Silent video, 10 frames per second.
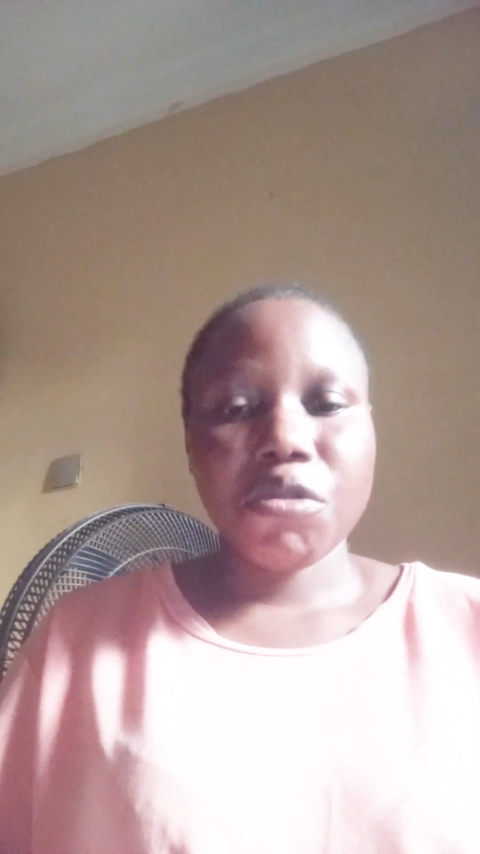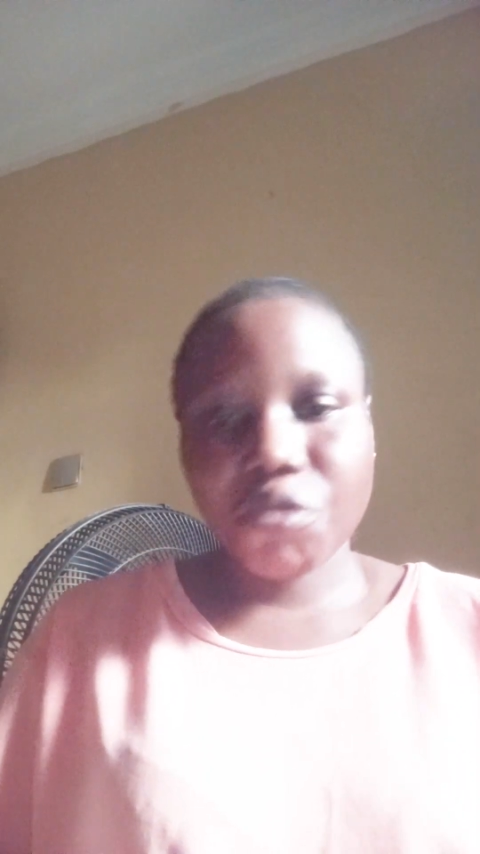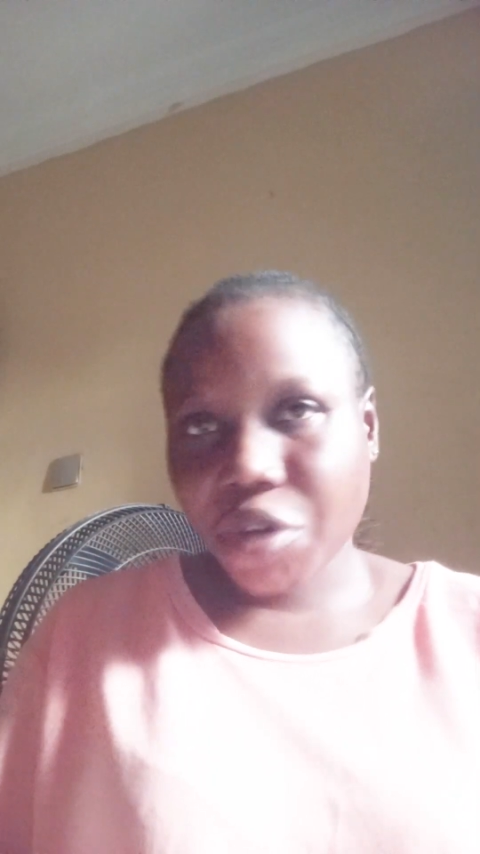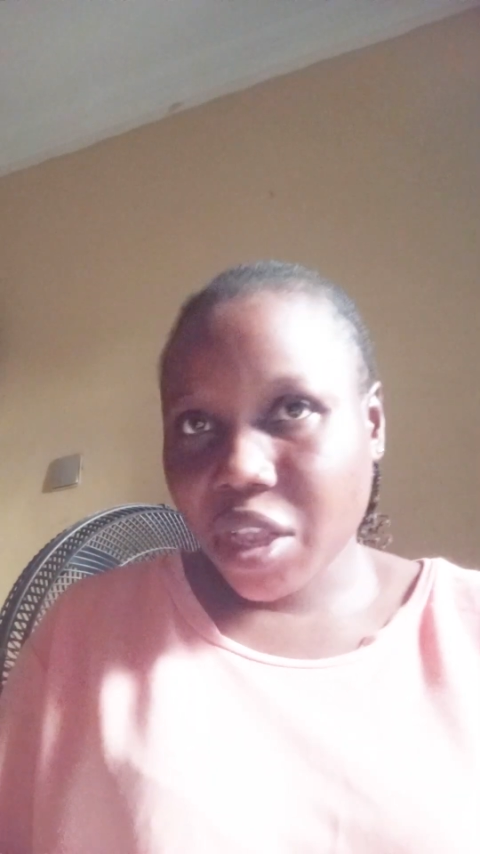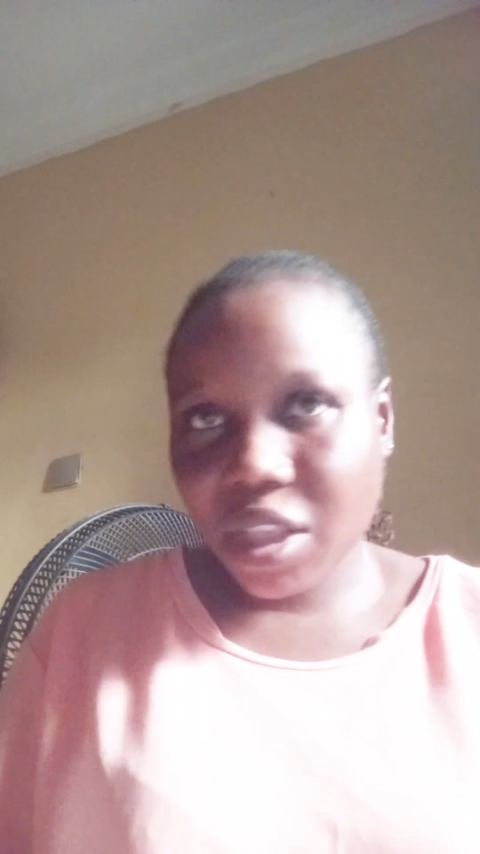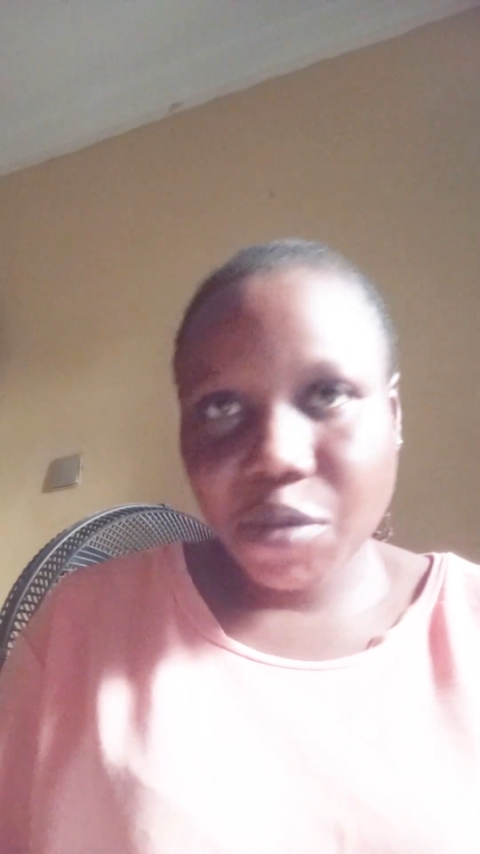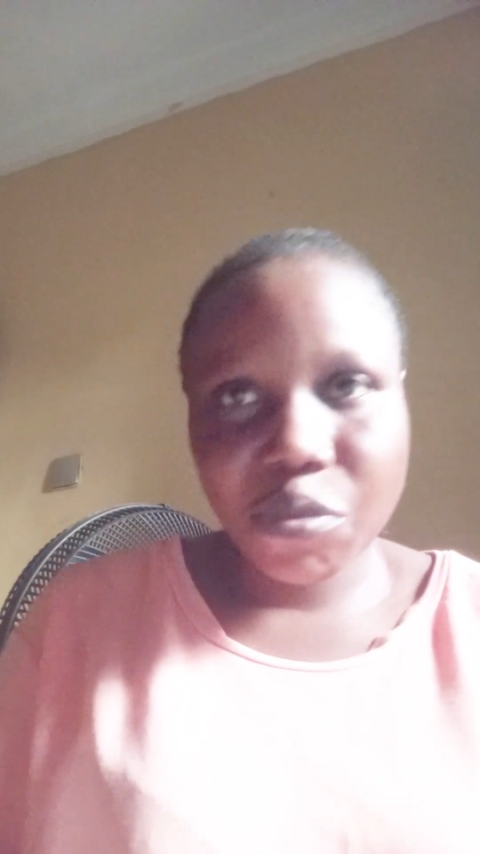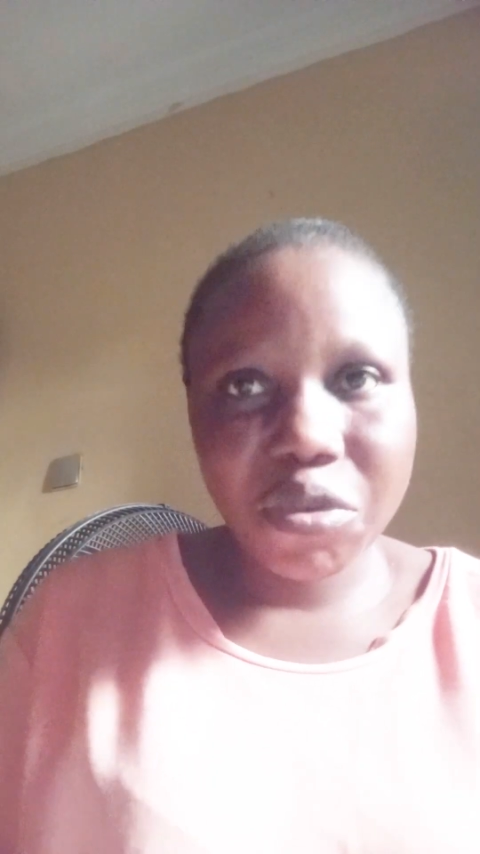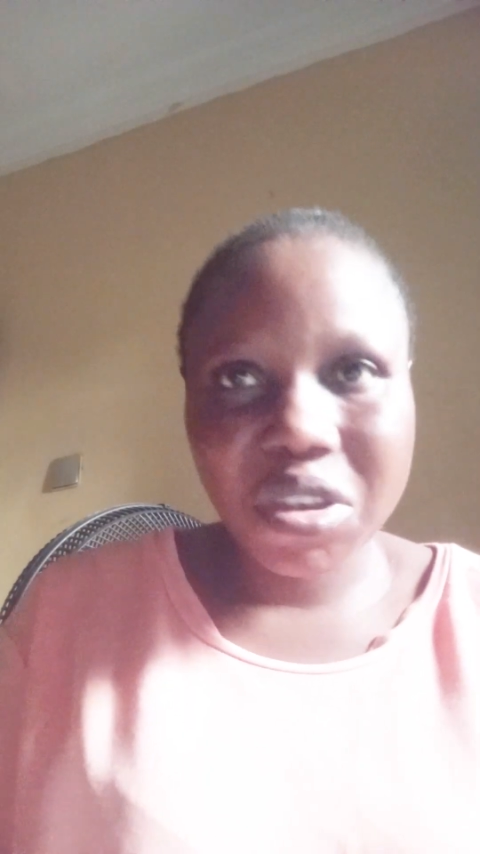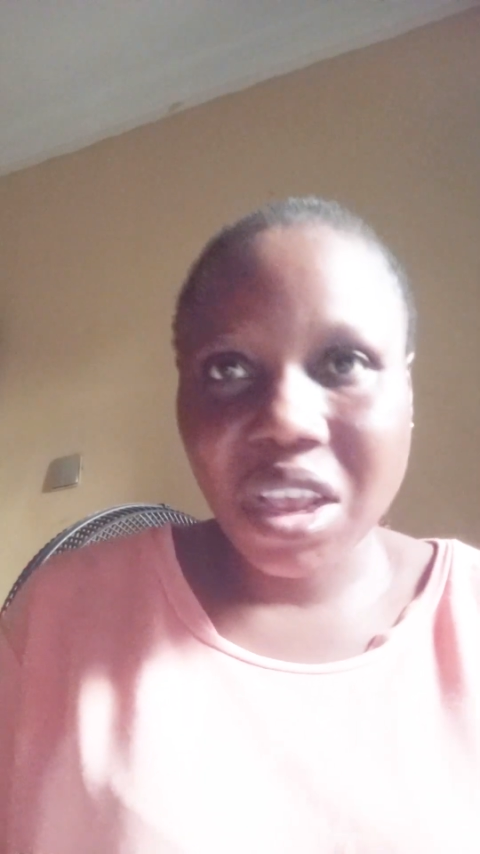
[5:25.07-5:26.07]
creating
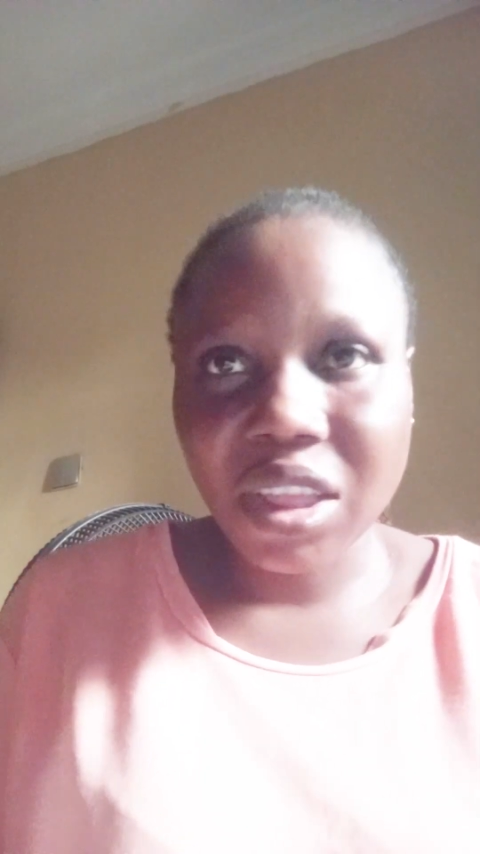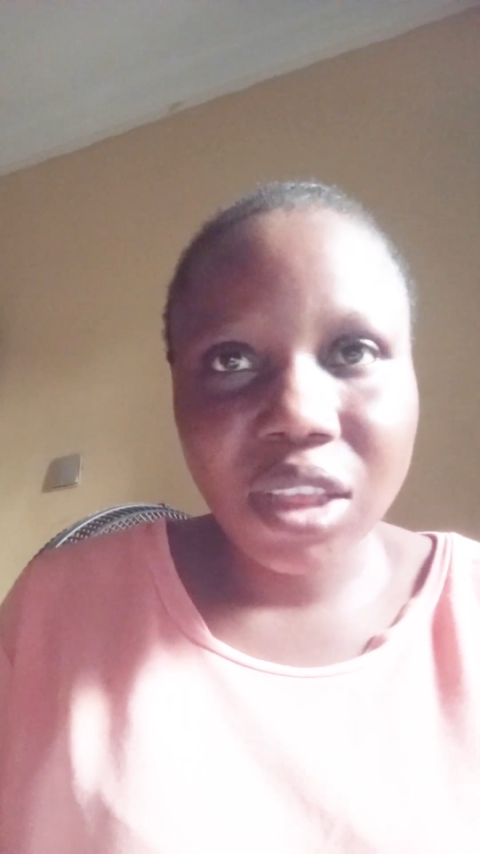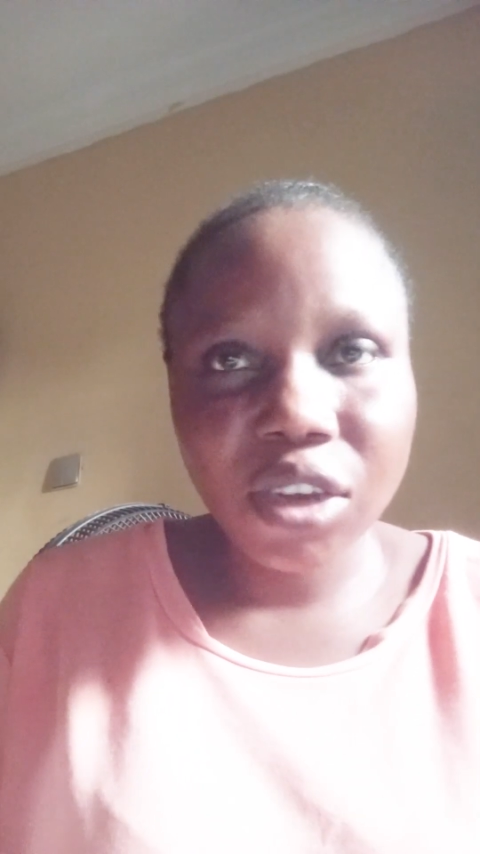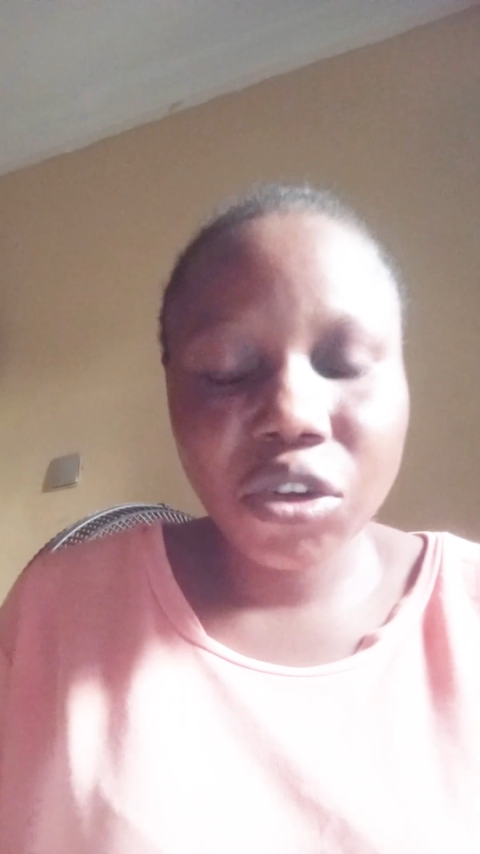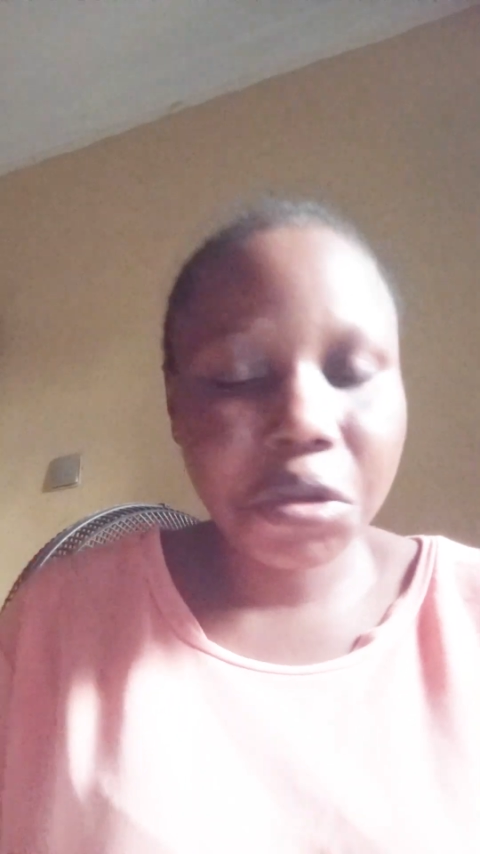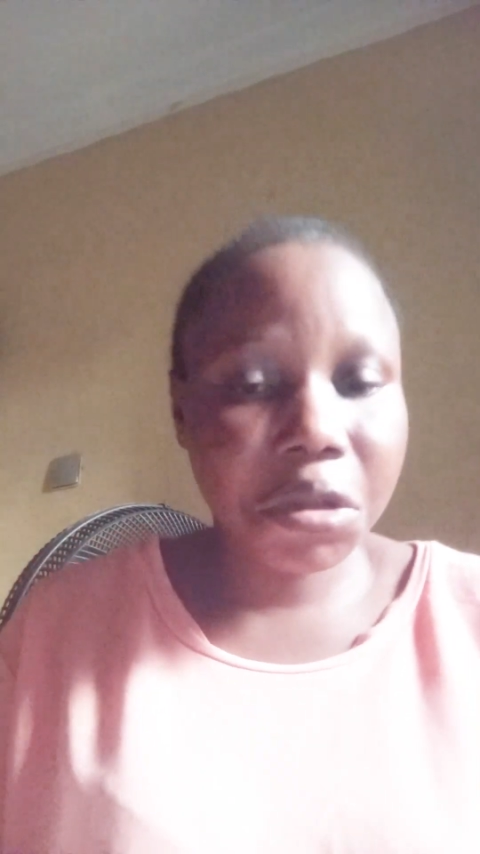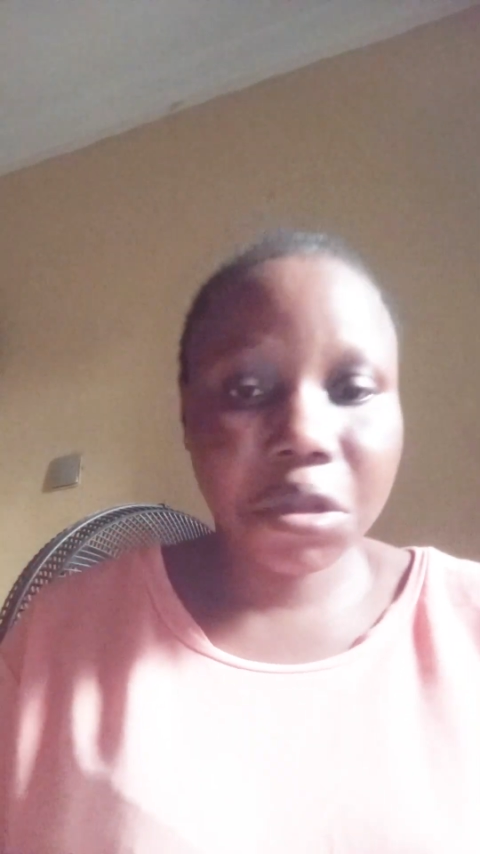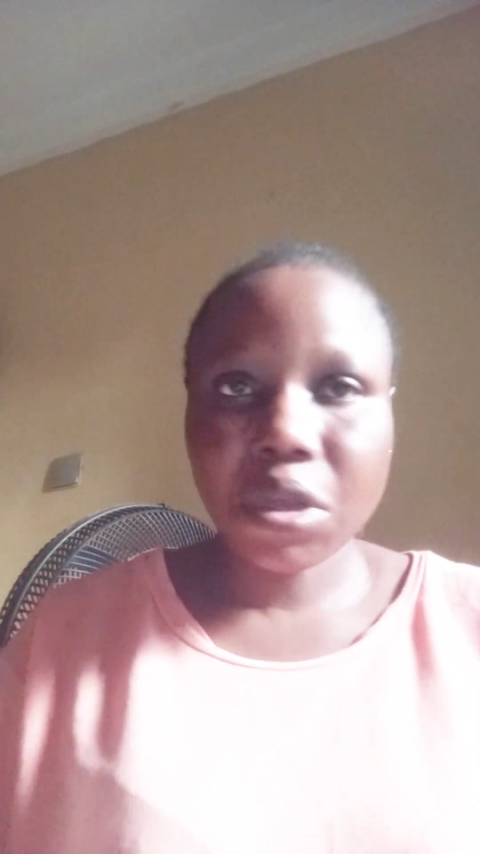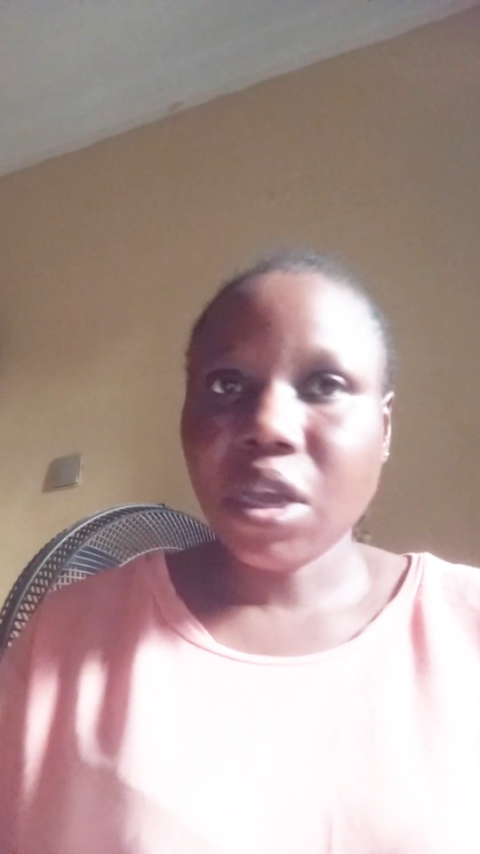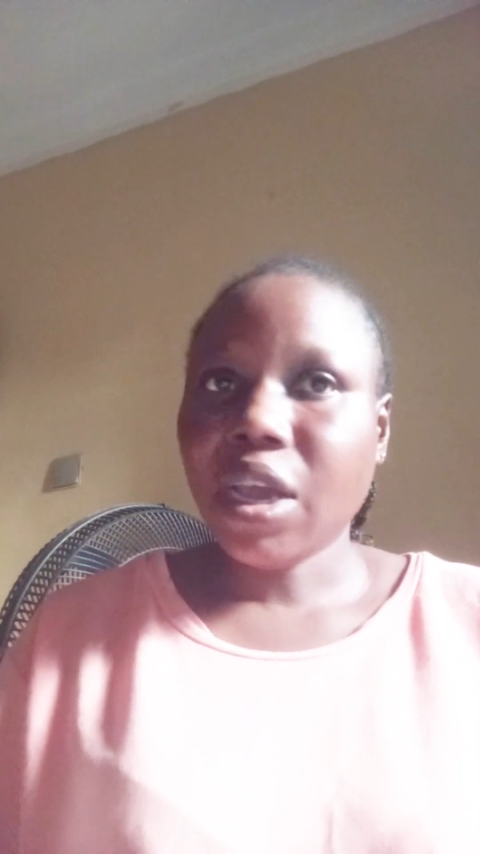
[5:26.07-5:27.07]
presentations,